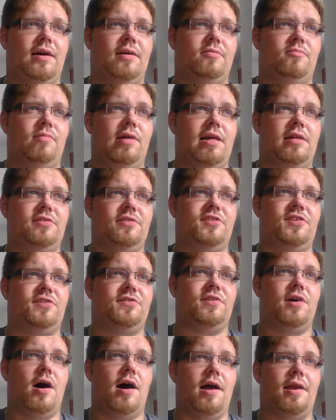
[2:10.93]
what else is
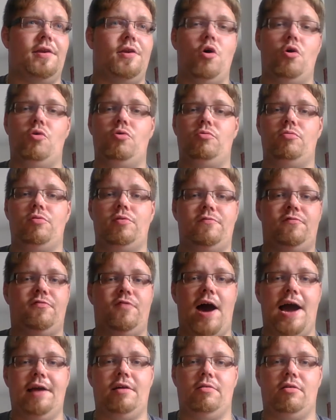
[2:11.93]
not? No
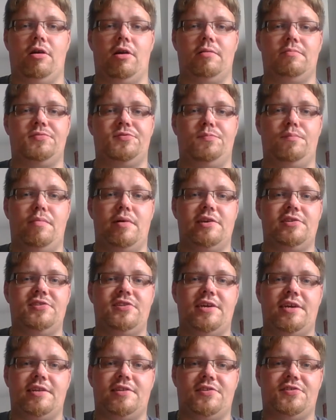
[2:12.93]
firearms,
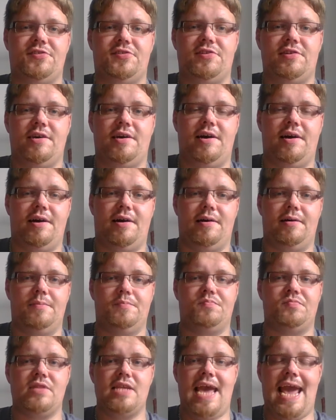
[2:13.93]
muskets,
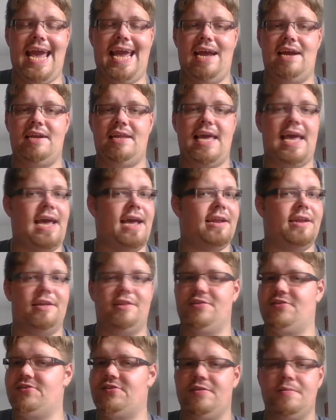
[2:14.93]
hand
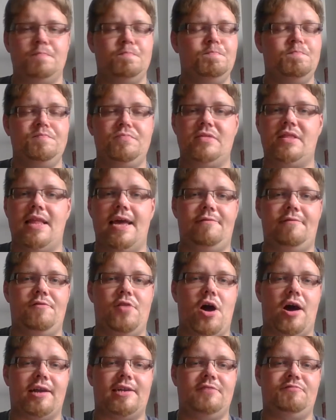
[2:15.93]
cannons. They have
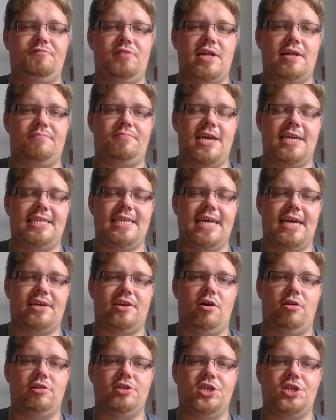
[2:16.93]
not developed that
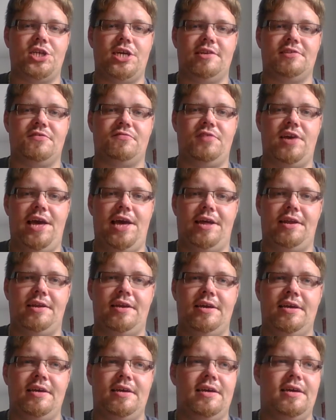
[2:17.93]
technology as of yet.
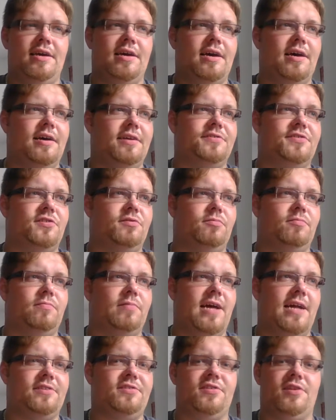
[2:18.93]
So
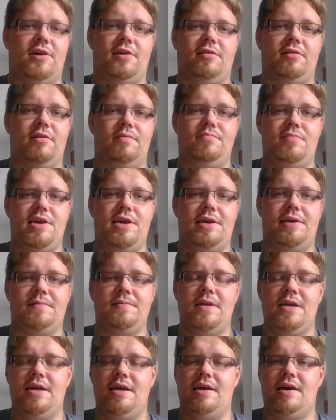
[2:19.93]
that's not going to be.
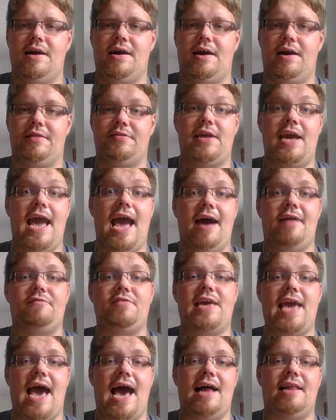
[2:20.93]
They have
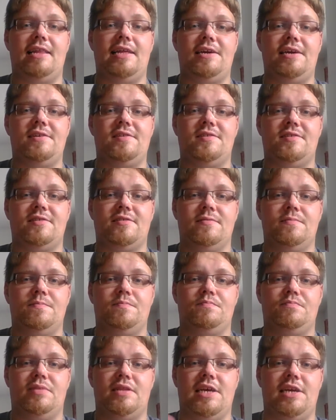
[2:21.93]
galleys,
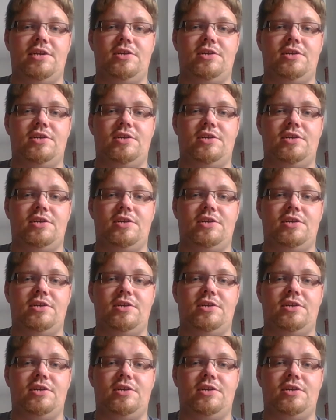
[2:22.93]
but